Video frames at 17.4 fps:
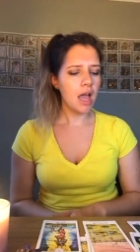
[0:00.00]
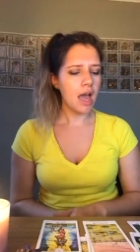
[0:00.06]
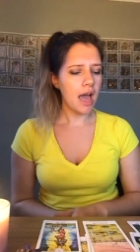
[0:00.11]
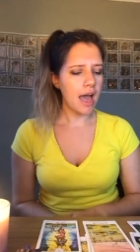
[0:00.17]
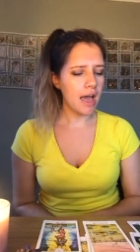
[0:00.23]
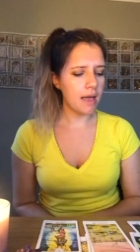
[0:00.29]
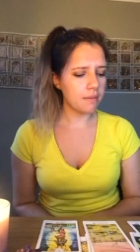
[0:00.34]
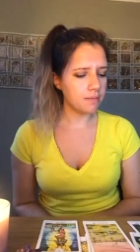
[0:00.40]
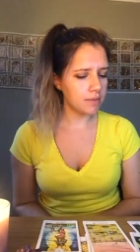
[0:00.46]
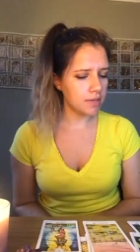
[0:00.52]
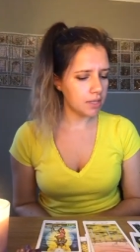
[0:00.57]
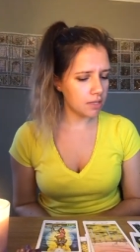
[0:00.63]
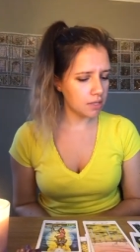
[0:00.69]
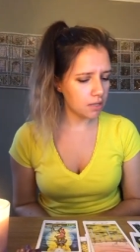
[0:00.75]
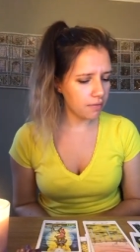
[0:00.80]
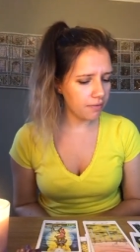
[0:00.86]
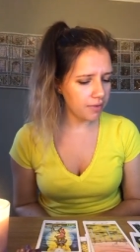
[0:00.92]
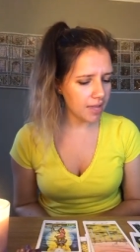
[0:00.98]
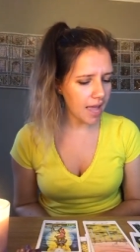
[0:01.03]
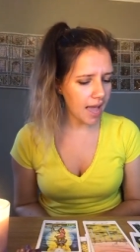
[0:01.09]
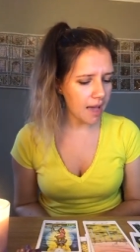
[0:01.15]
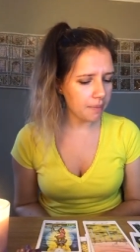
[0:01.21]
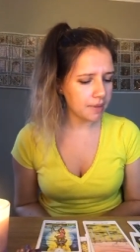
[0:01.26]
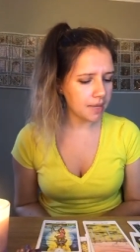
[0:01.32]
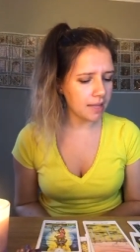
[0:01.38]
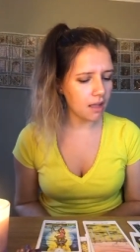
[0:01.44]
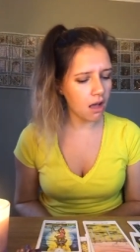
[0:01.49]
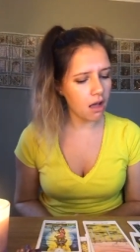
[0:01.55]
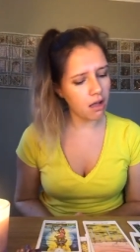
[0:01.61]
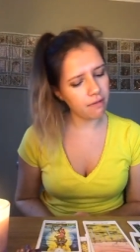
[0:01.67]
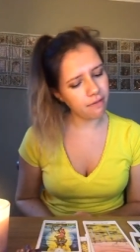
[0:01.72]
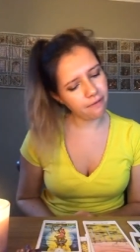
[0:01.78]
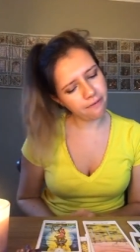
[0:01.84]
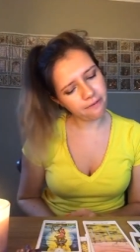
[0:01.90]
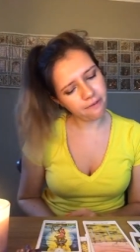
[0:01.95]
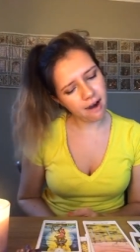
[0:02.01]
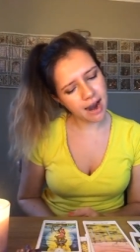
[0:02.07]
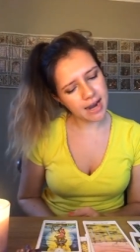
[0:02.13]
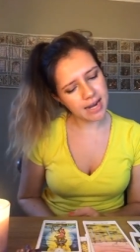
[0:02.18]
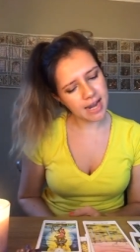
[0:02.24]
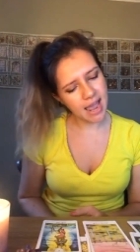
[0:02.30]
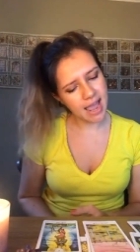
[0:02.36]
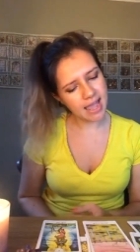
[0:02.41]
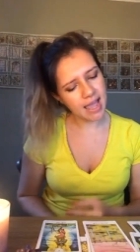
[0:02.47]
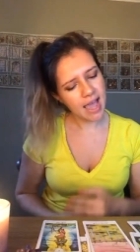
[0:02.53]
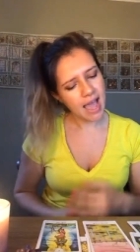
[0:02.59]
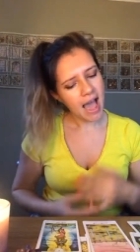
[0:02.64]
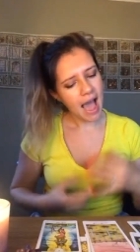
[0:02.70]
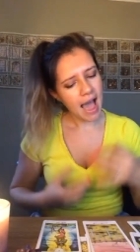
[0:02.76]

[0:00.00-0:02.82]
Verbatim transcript: Um, something happening on Friday,